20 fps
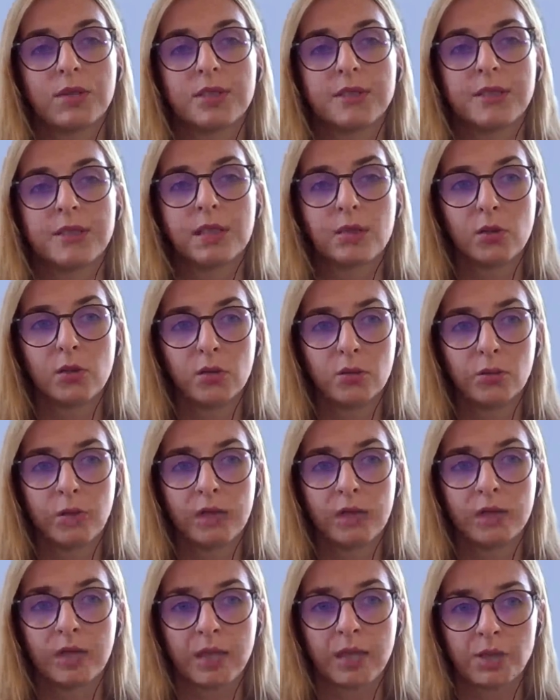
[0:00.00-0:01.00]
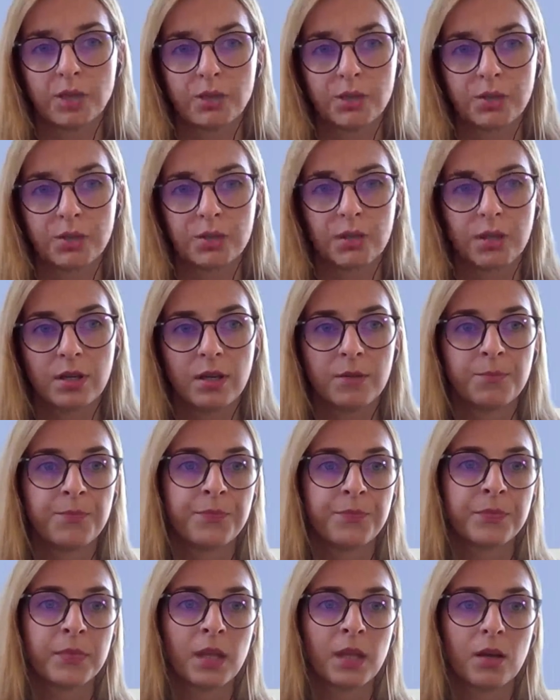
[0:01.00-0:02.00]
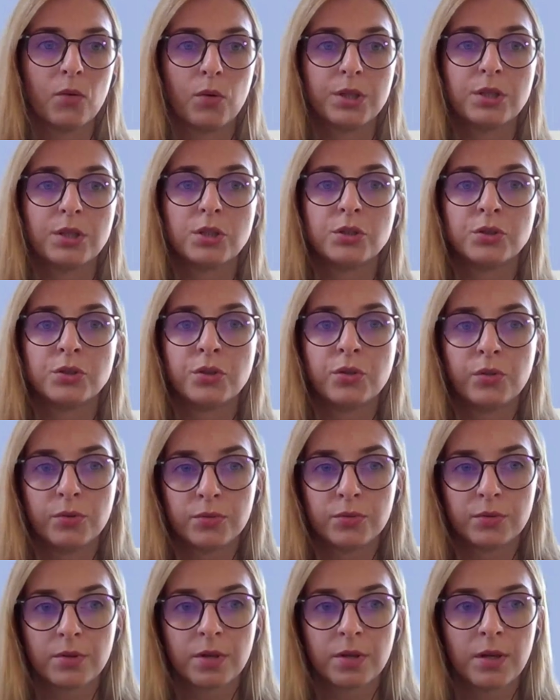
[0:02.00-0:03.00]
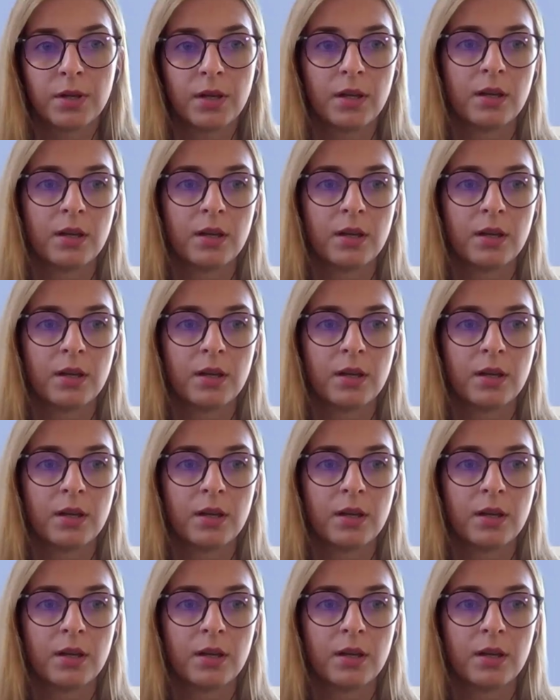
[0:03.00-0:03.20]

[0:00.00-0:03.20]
is the documentation, what is new,